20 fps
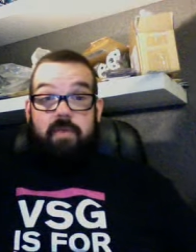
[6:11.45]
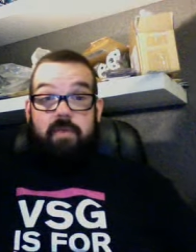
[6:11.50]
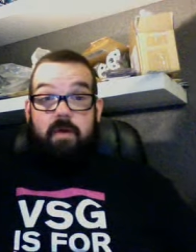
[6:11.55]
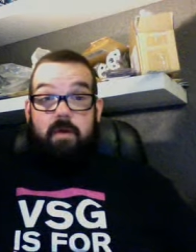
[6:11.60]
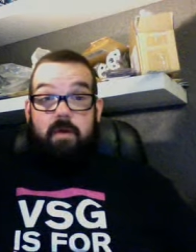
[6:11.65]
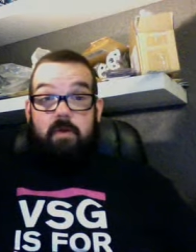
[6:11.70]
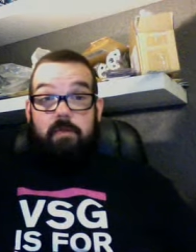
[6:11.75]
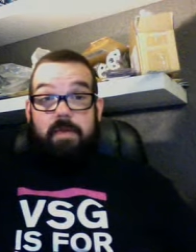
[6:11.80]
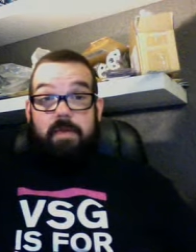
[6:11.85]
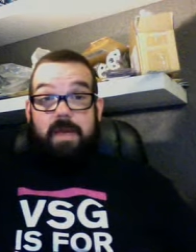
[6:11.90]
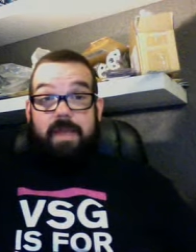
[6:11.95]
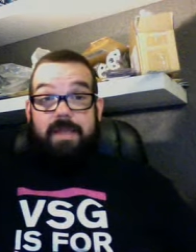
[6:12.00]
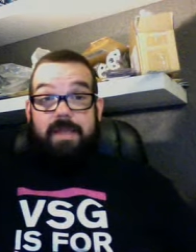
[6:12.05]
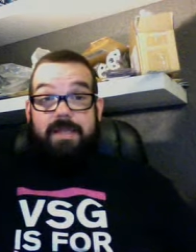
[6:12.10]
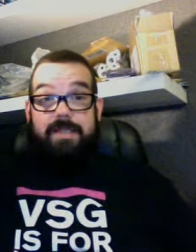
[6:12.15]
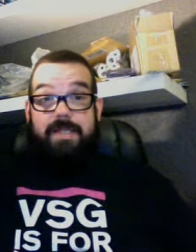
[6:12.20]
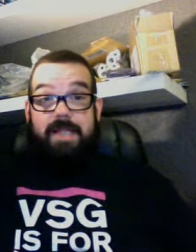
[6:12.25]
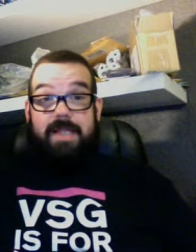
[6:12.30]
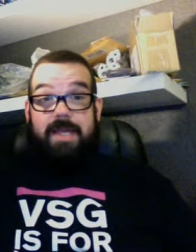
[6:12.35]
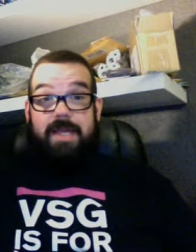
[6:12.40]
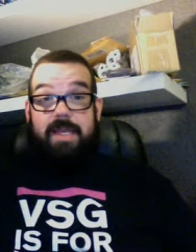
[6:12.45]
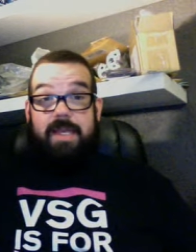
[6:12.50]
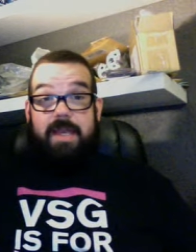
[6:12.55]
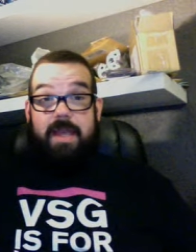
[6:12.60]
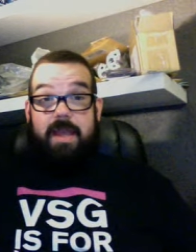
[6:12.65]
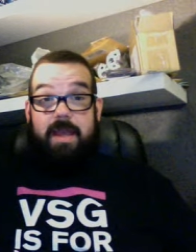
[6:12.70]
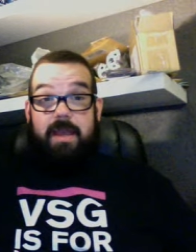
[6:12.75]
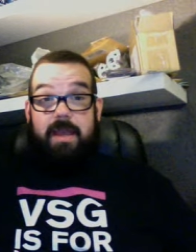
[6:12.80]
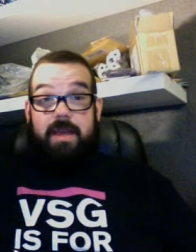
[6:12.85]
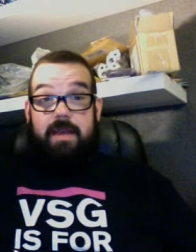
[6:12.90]
I will be at Disneyland
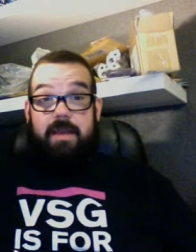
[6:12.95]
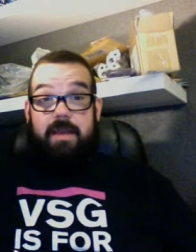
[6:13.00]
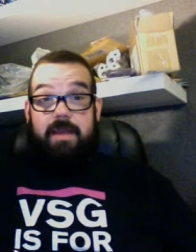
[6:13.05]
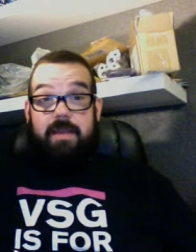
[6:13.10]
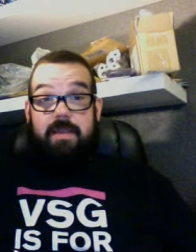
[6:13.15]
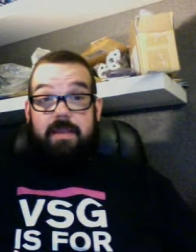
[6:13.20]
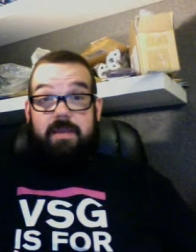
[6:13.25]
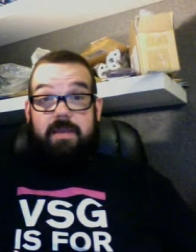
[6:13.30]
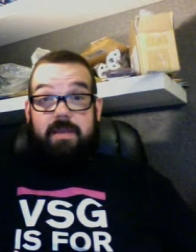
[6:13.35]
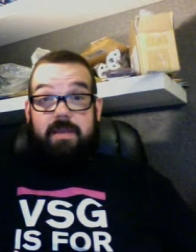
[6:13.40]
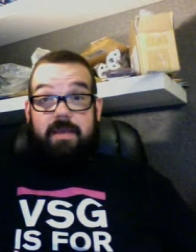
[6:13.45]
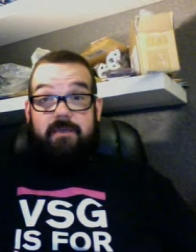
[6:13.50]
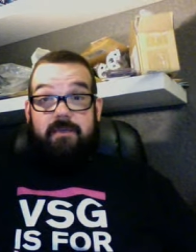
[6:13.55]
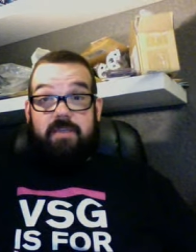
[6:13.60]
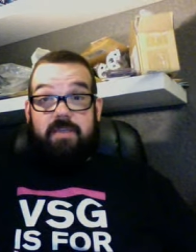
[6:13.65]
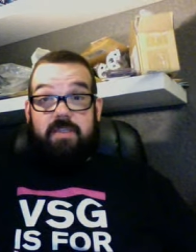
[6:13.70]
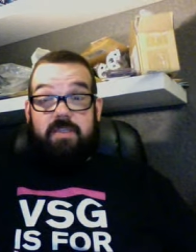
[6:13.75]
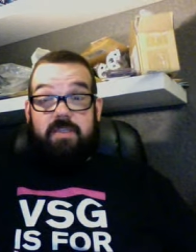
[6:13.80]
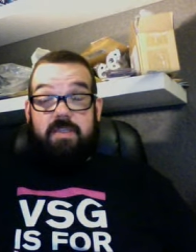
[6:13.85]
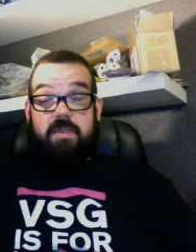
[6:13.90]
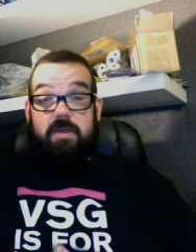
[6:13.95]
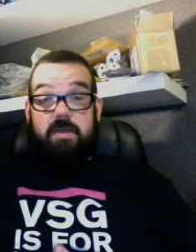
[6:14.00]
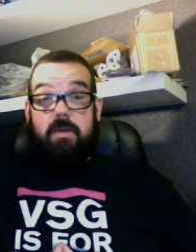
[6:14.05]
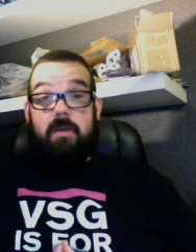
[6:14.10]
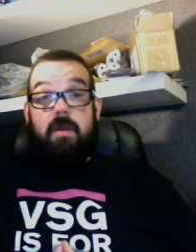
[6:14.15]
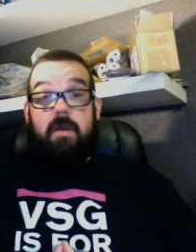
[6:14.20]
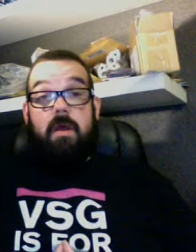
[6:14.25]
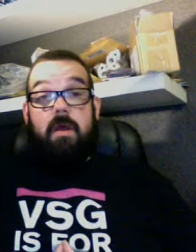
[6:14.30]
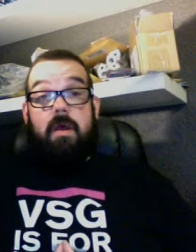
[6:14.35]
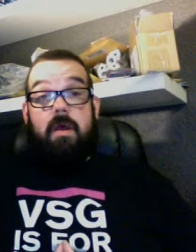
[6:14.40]
and the Convention
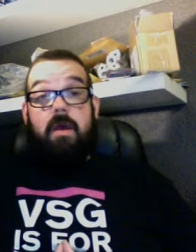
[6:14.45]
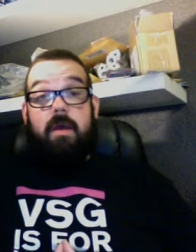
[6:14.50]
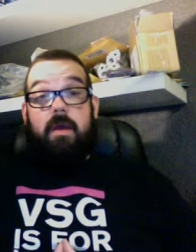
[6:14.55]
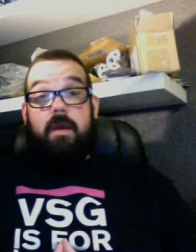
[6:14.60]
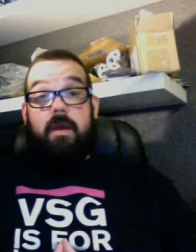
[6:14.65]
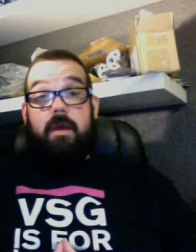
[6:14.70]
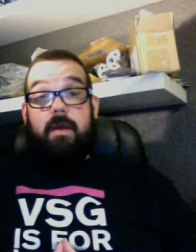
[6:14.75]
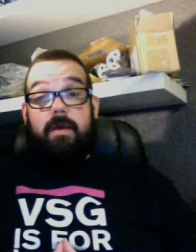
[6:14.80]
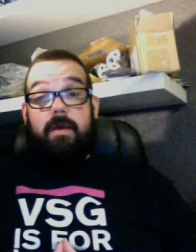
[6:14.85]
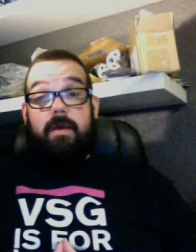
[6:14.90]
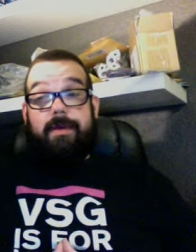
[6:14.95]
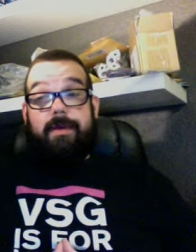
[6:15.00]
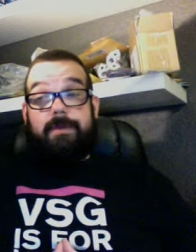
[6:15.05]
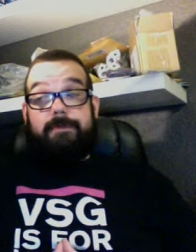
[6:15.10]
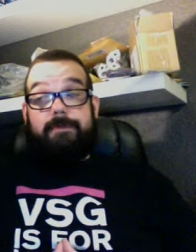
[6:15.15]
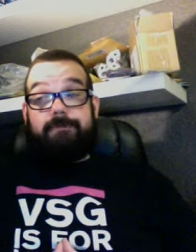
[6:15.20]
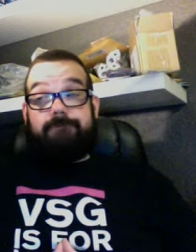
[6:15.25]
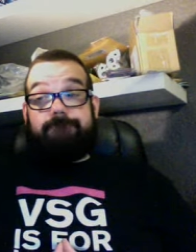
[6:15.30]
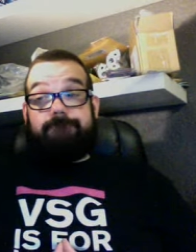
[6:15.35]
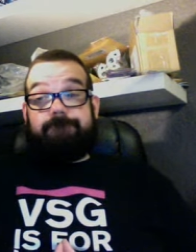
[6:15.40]
Center. Um,